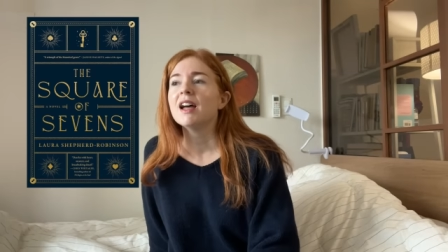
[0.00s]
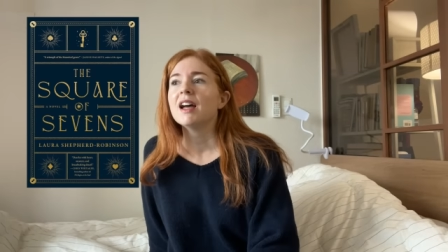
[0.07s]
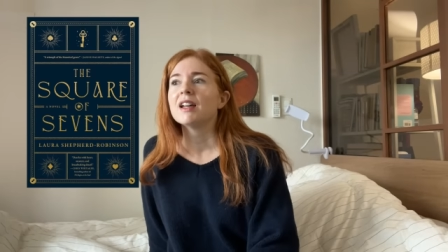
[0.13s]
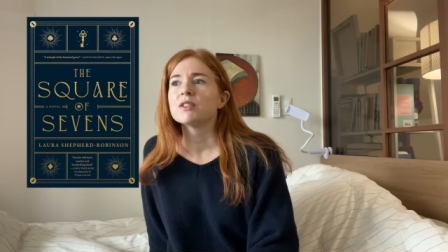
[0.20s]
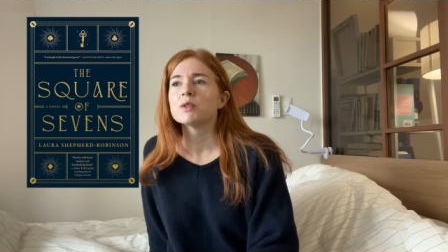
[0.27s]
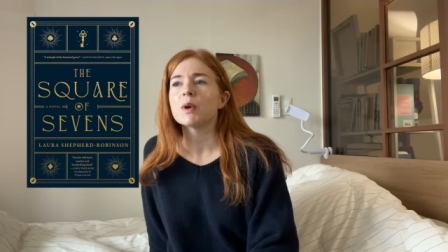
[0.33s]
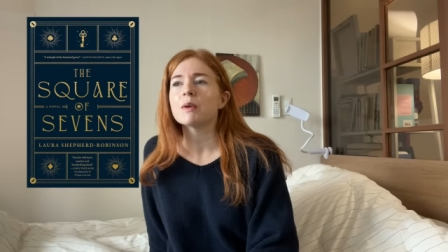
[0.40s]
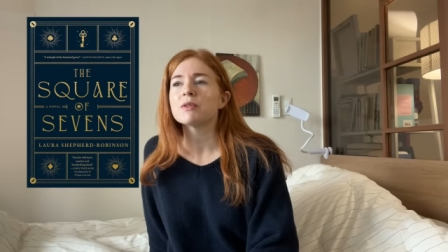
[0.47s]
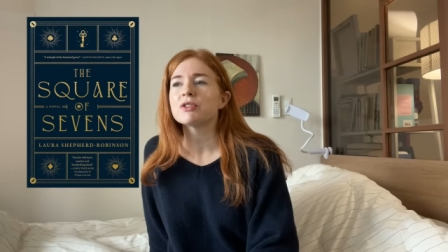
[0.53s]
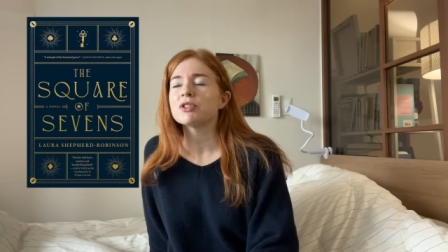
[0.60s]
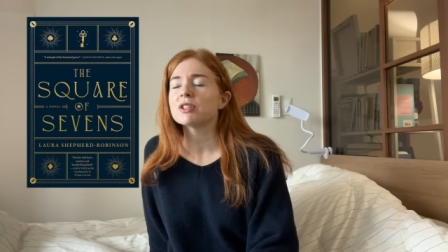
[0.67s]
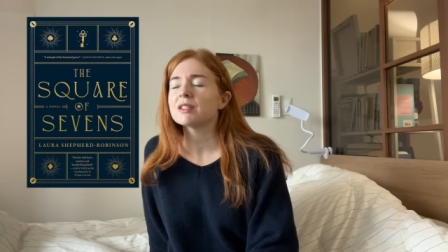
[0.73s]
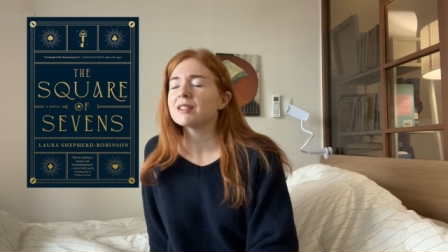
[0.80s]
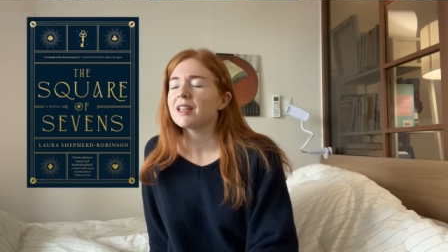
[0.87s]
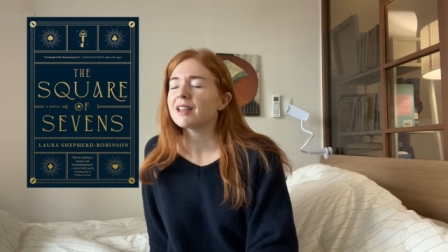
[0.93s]
So I was
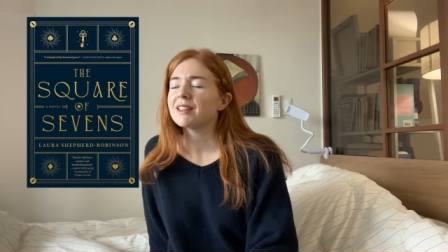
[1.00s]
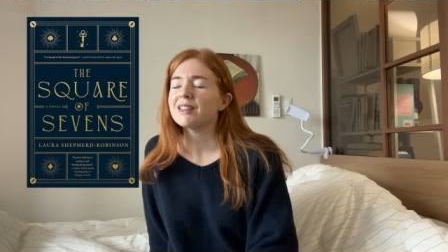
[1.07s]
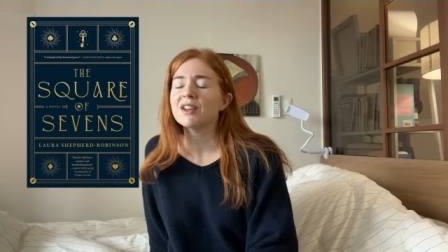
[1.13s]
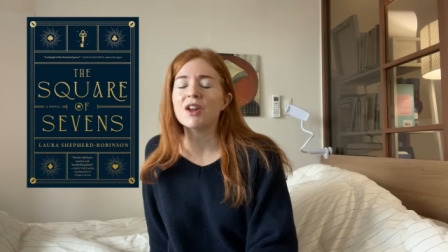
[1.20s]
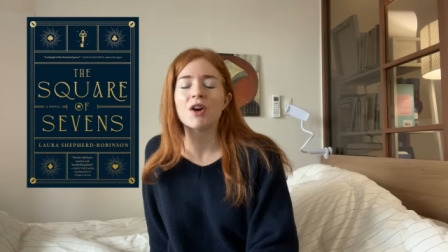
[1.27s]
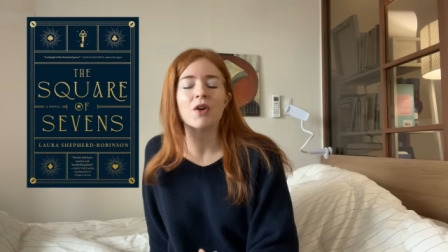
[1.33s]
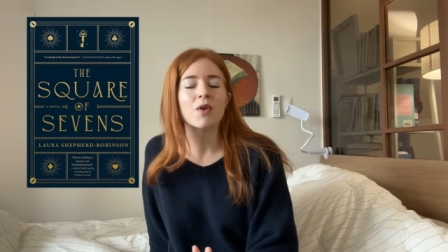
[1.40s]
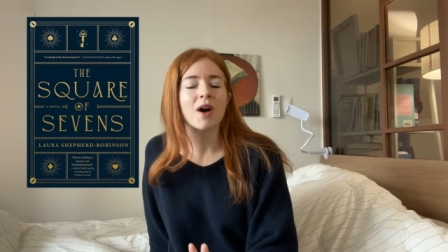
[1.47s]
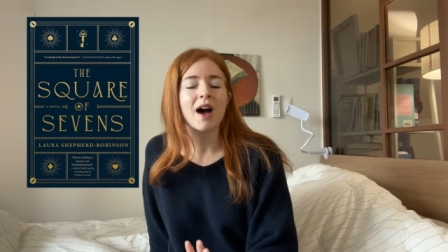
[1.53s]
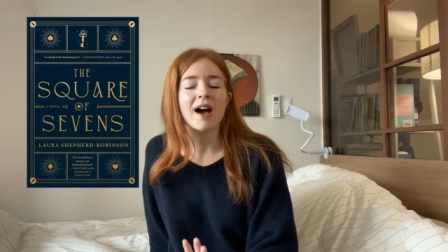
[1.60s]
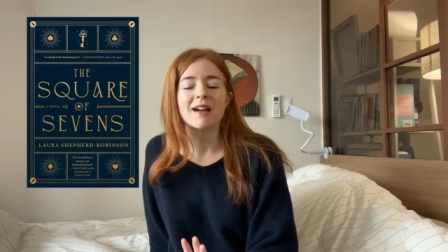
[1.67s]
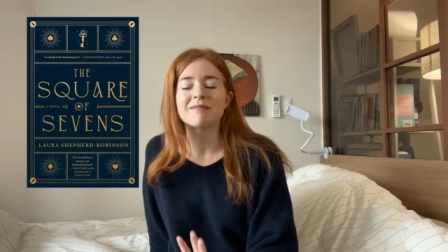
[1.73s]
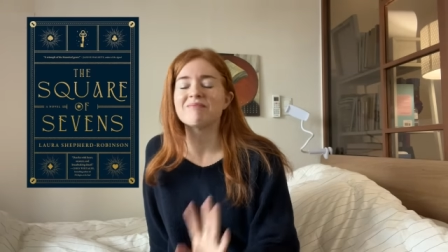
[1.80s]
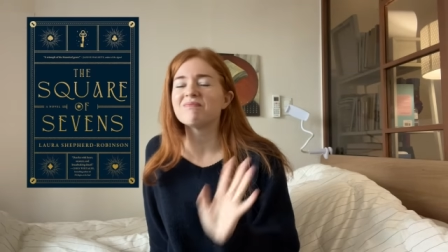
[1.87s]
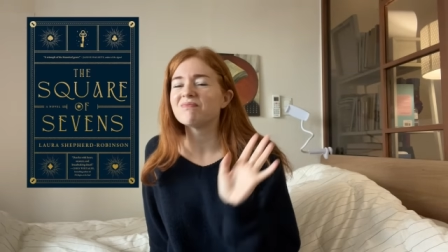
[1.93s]
just like, you know,
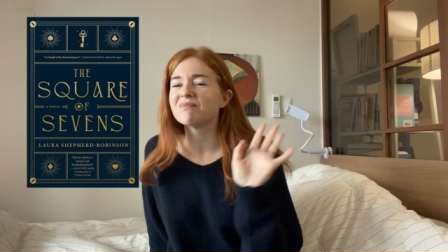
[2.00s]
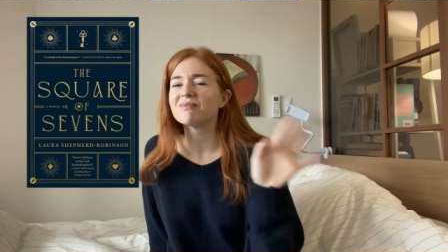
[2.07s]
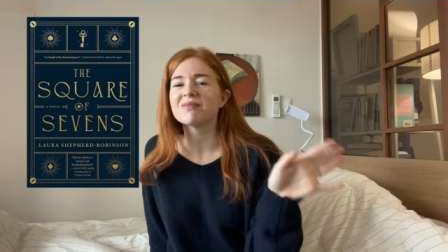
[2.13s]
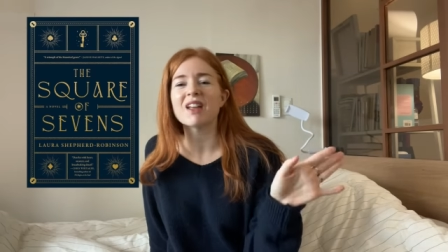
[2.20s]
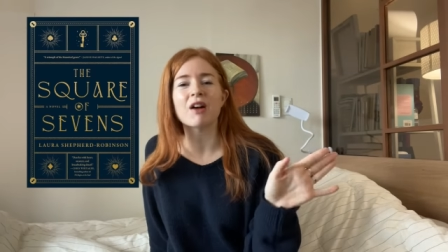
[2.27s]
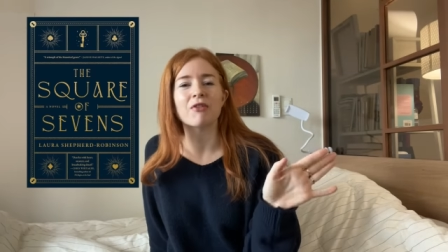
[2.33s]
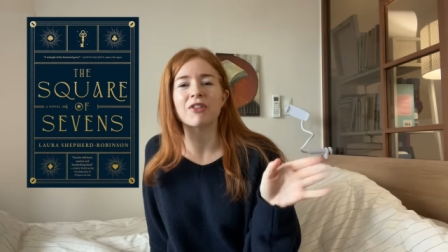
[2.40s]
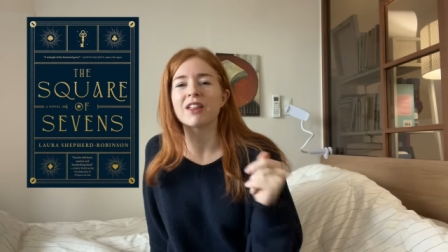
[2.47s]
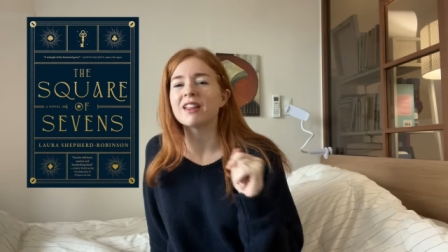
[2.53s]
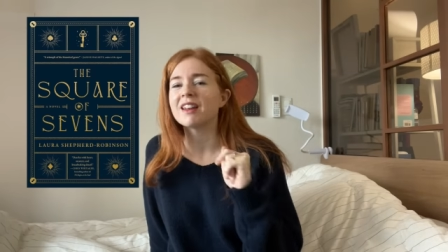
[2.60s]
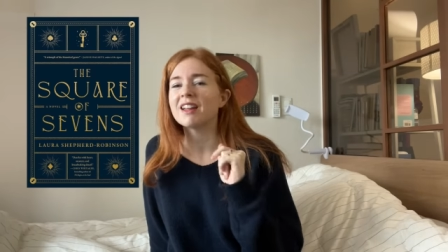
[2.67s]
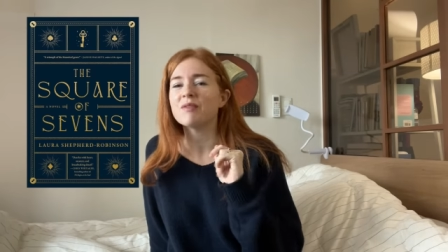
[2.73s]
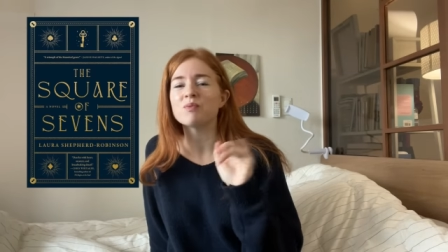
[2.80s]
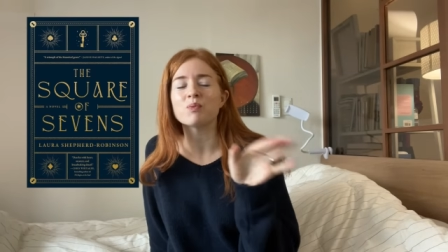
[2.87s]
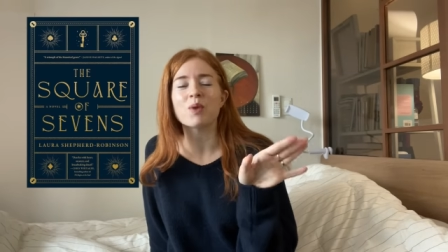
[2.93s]
not feeling
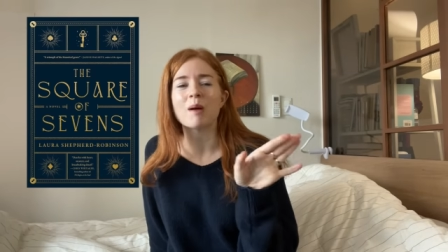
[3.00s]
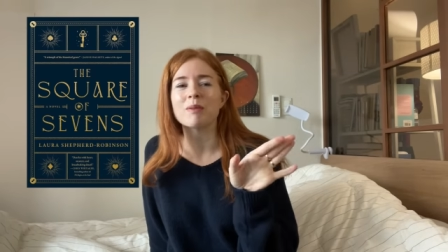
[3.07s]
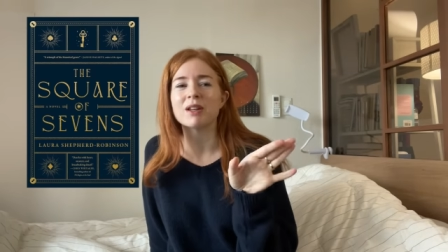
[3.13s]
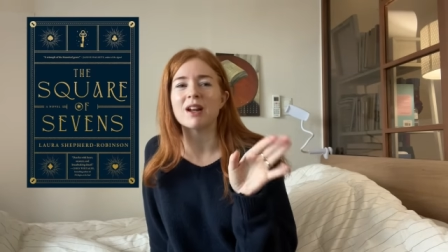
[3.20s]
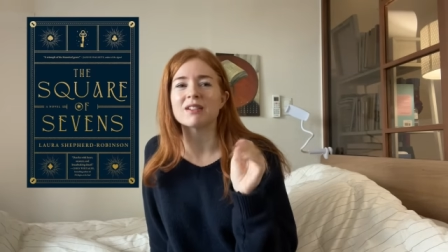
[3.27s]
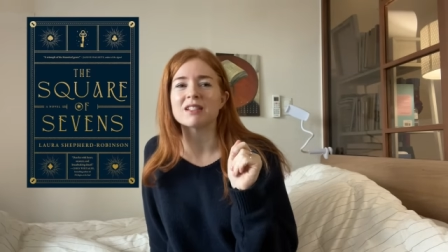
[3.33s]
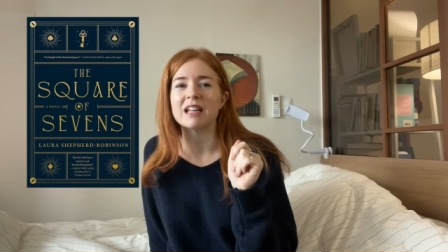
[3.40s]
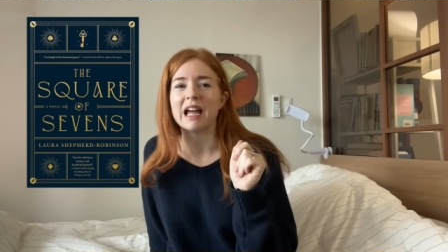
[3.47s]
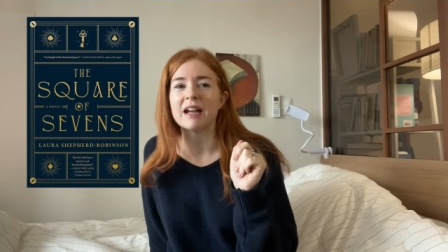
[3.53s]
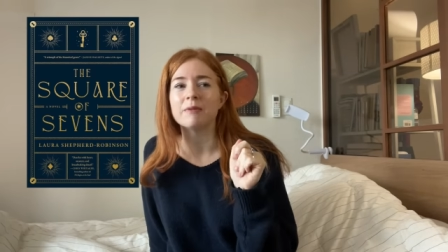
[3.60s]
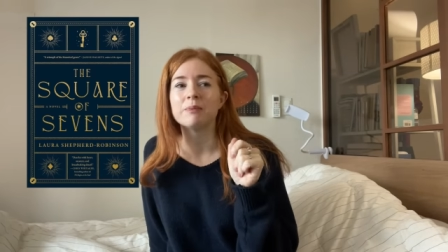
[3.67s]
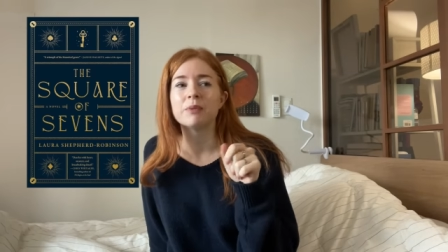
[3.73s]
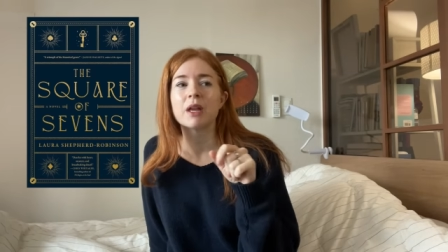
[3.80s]
it, probably not today.